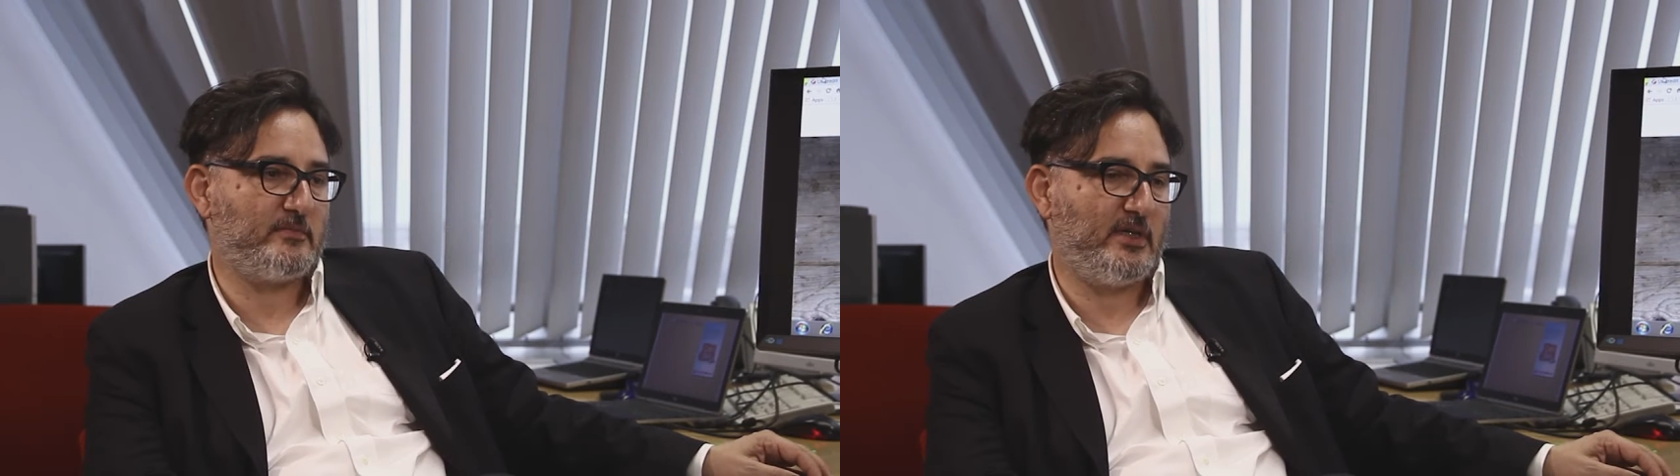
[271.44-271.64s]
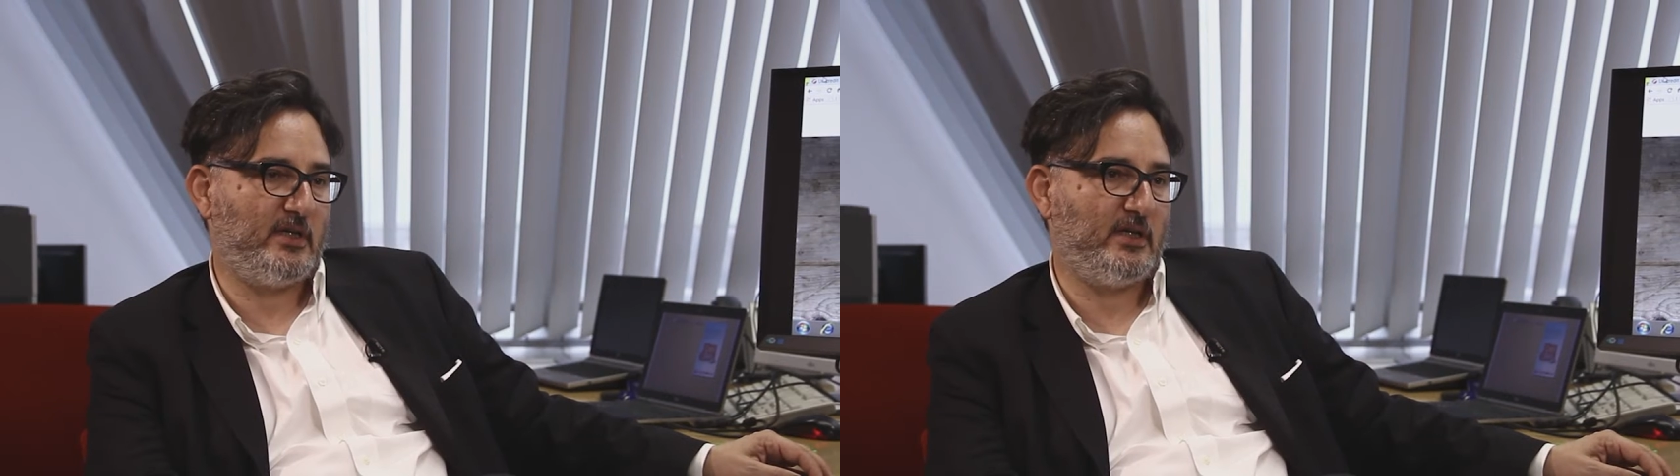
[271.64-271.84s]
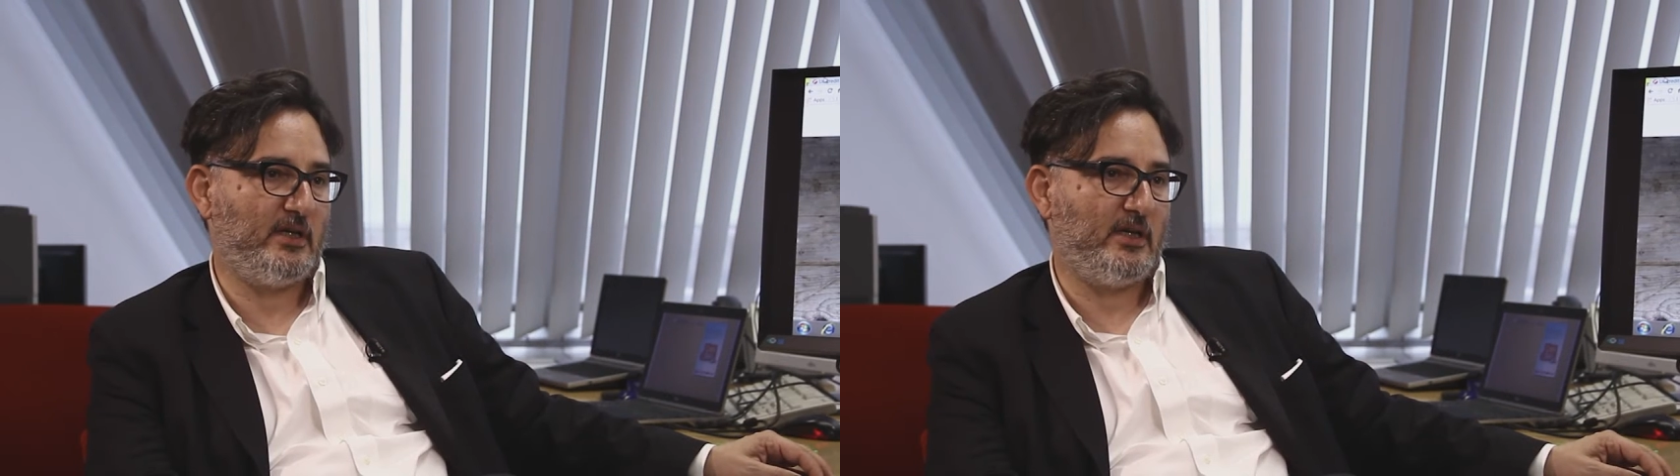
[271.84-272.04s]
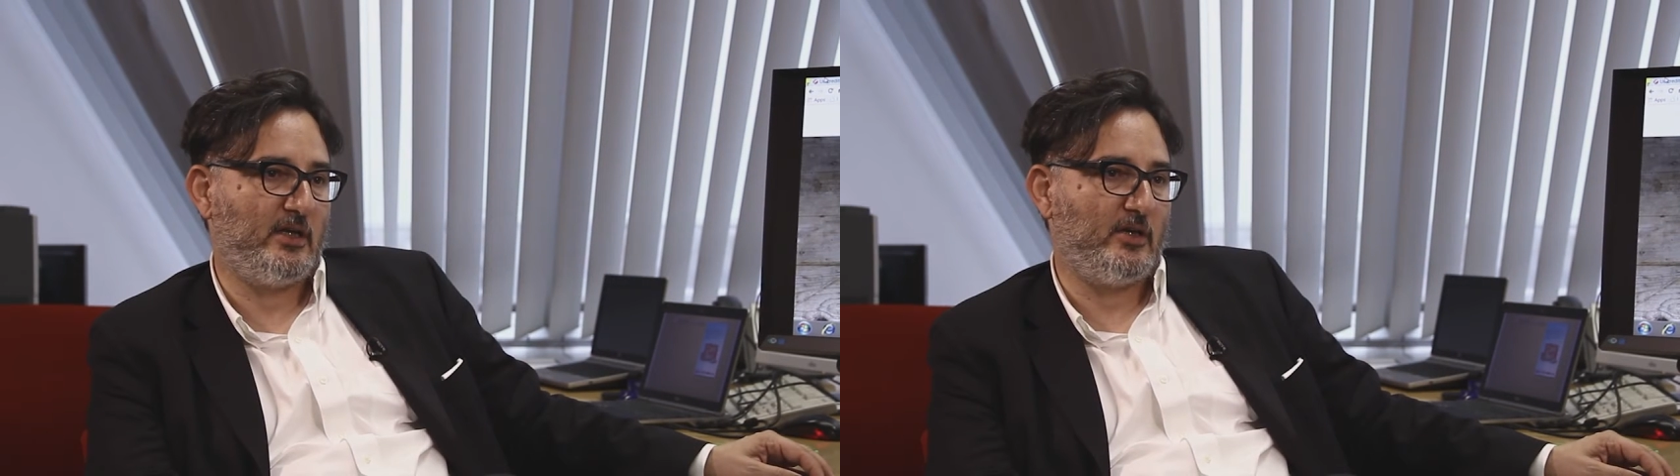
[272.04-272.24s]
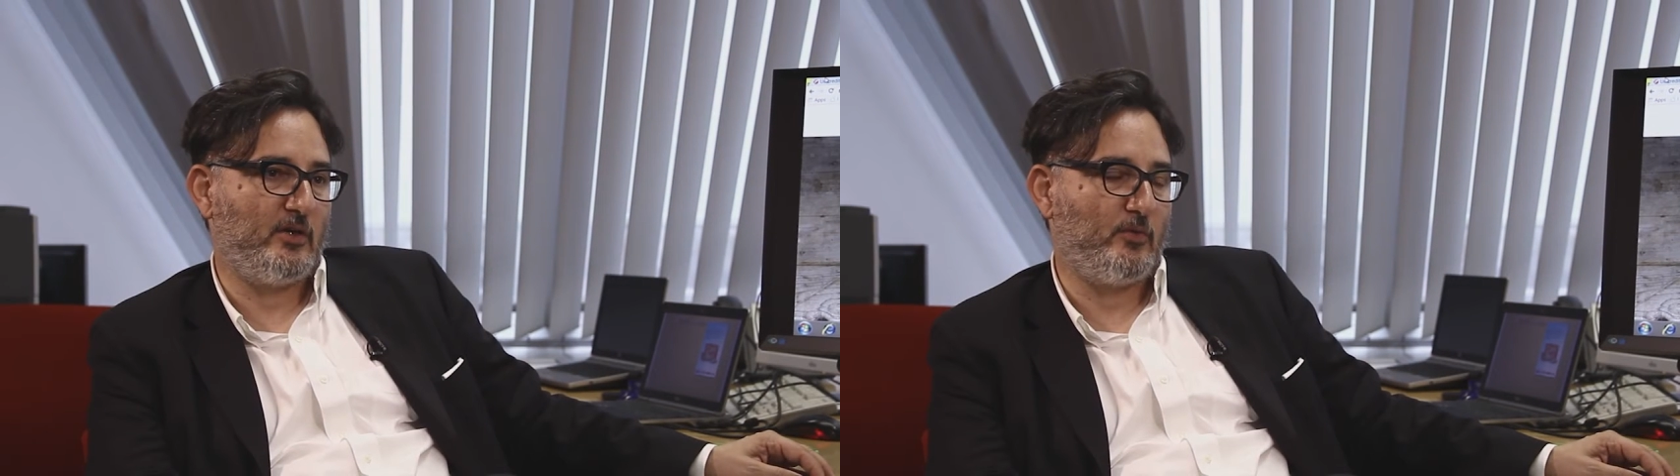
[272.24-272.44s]
me
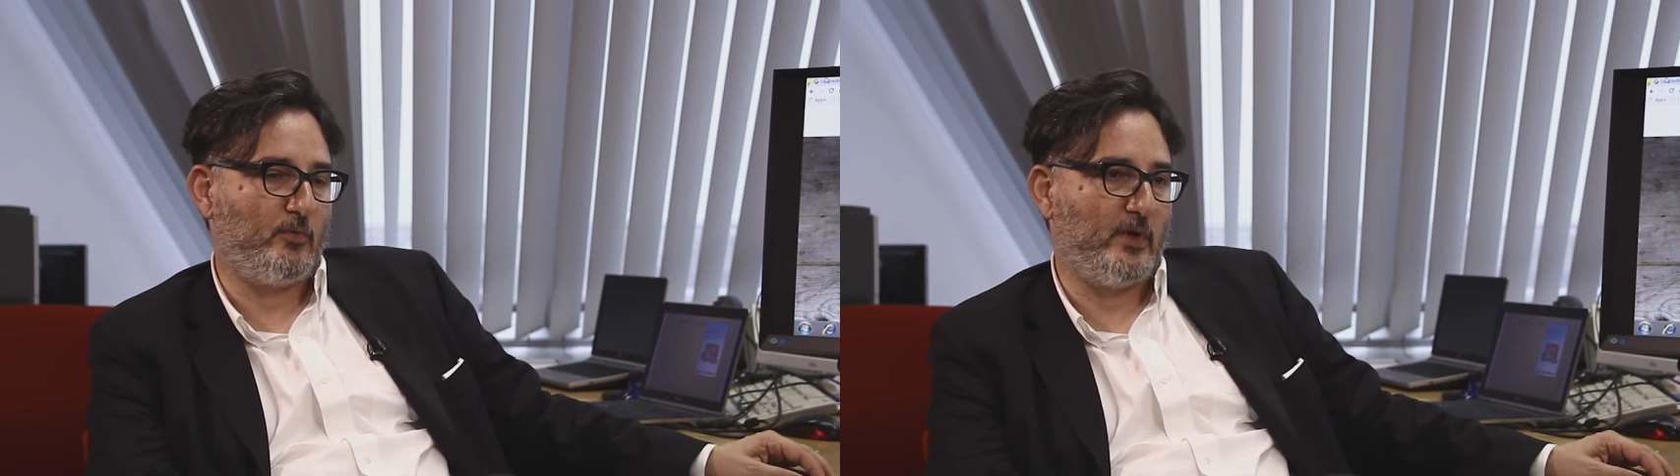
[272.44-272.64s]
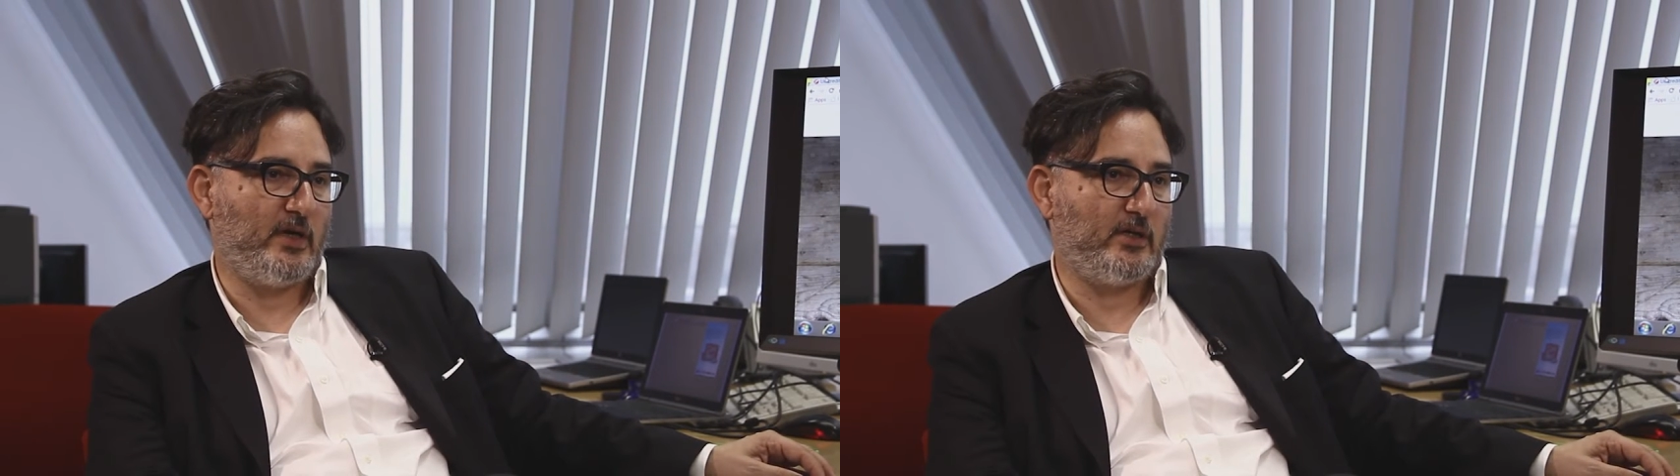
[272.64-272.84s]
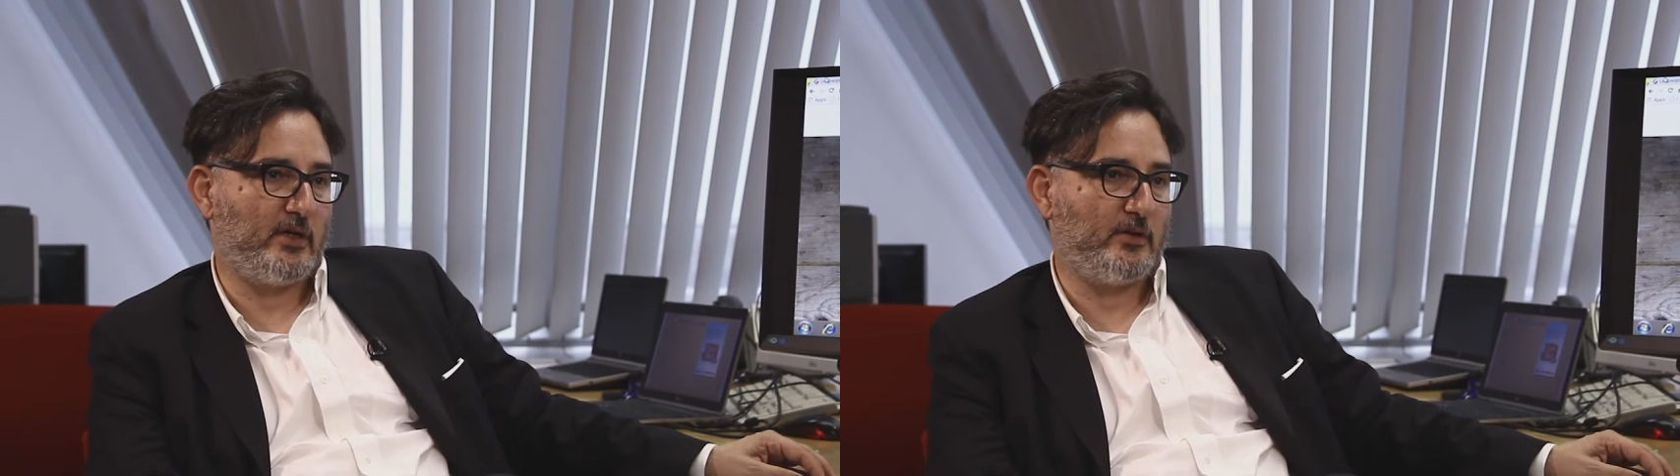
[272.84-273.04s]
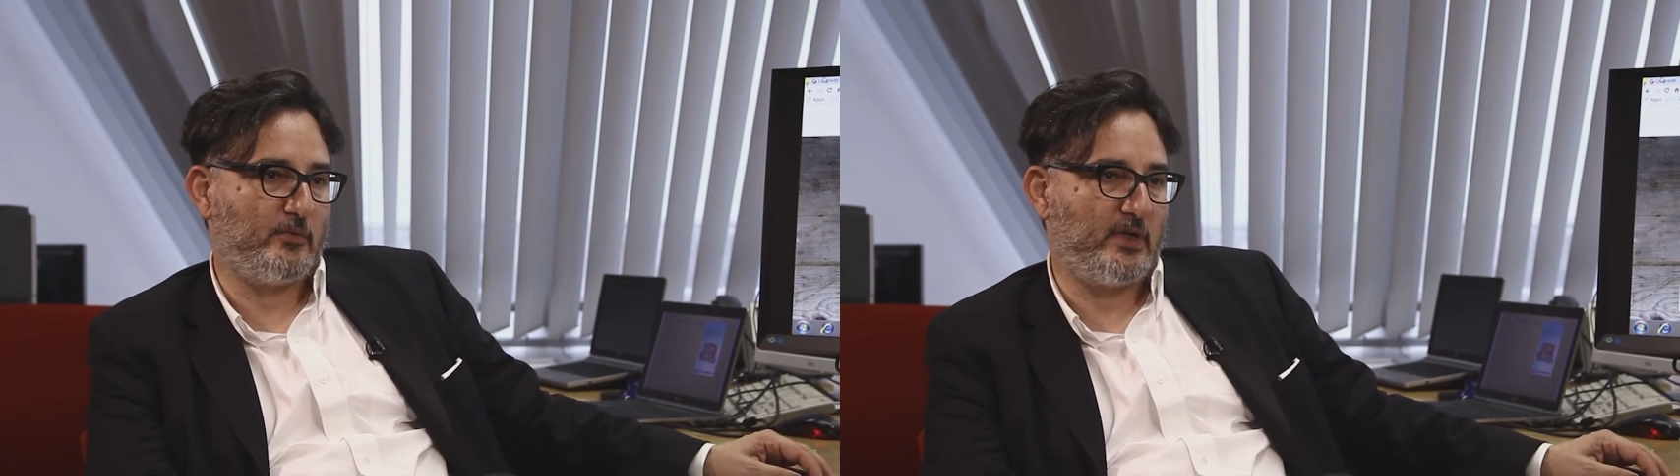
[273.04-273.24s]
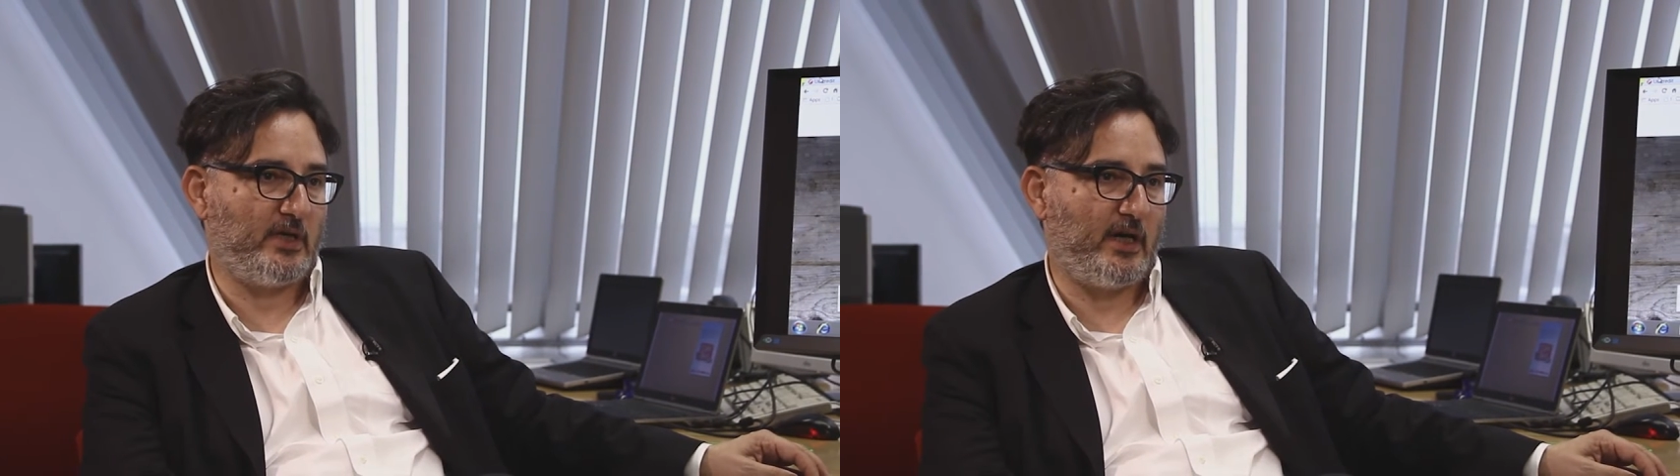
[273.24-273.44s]
whether
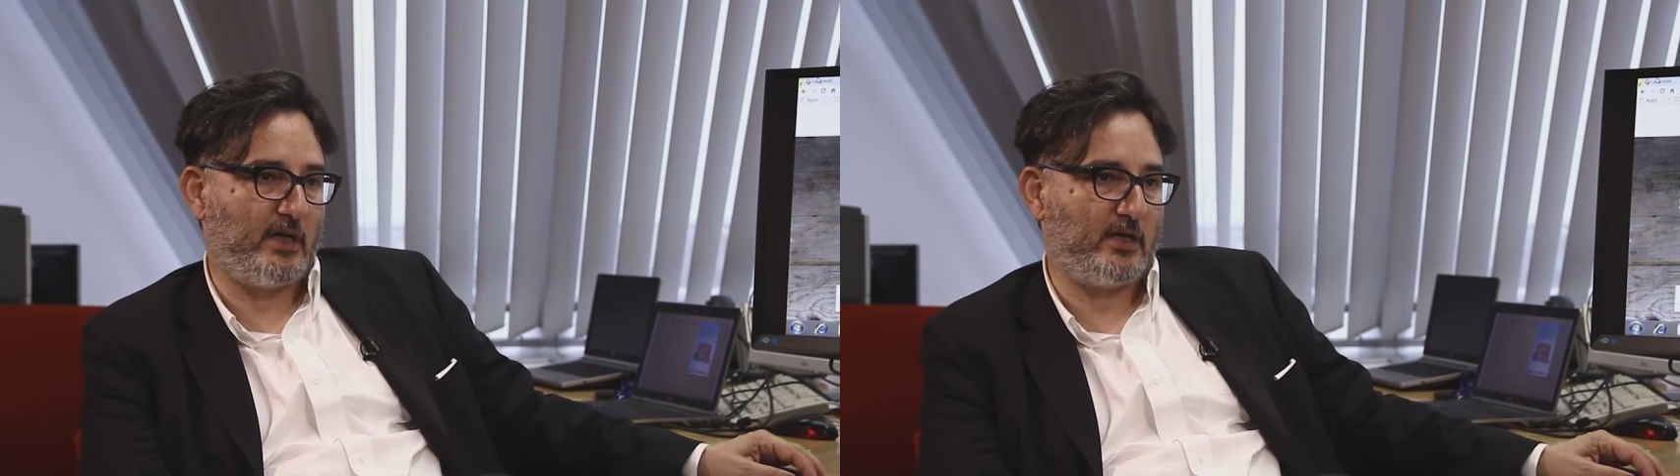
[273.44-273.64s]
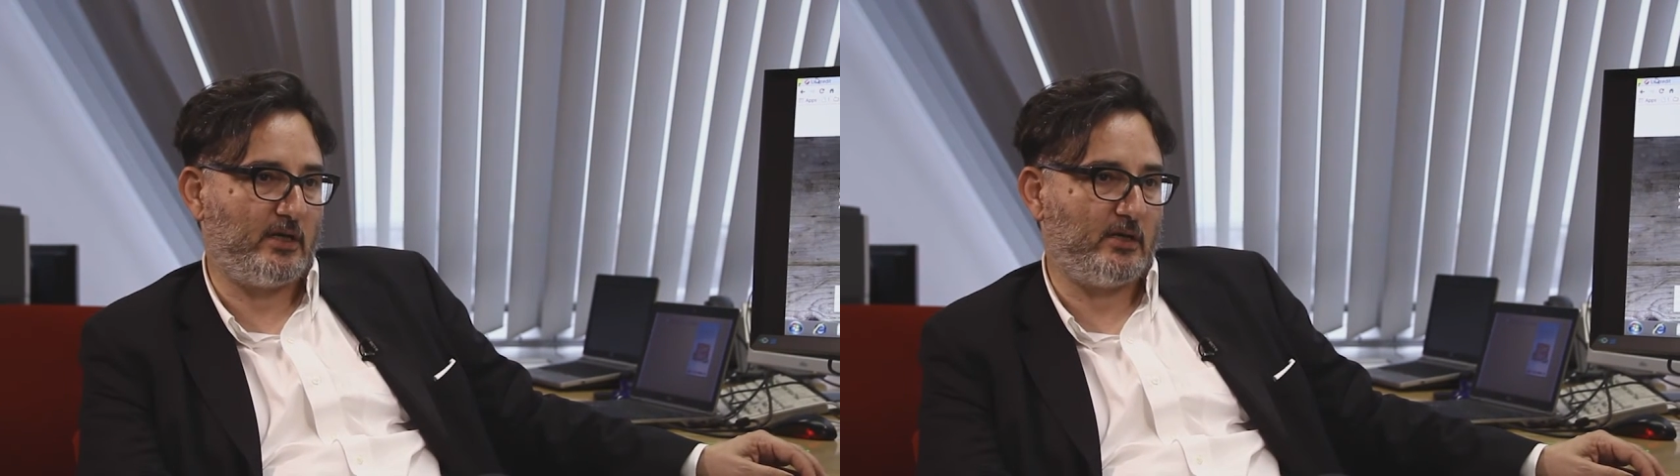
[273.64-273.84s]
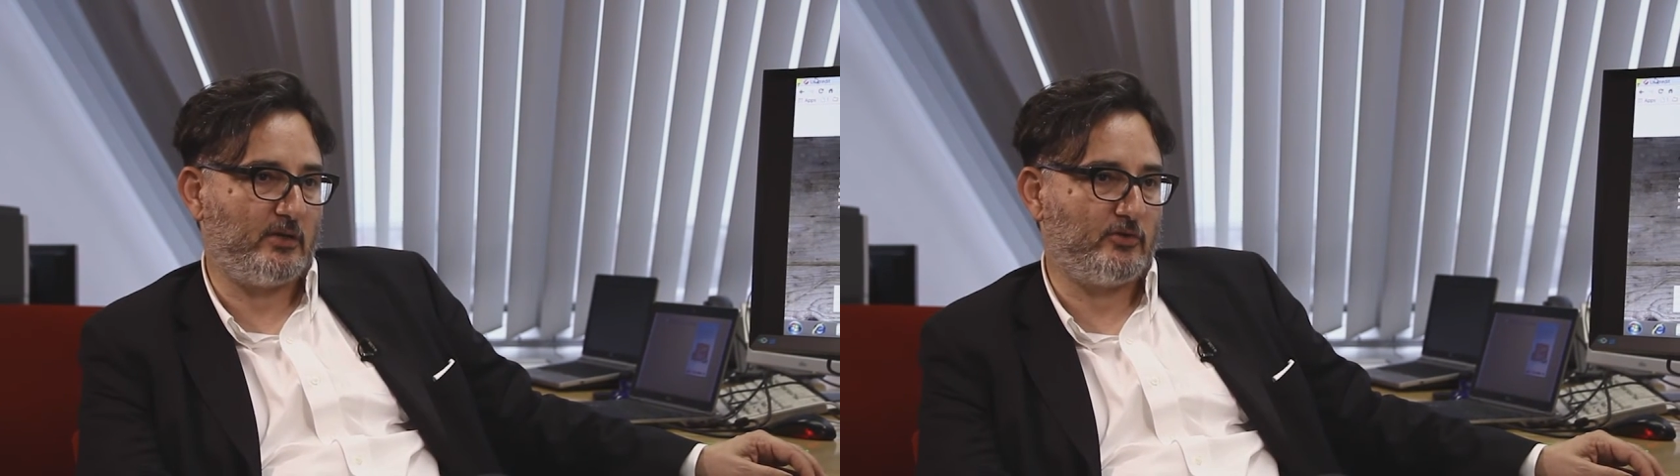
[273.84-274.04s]
we can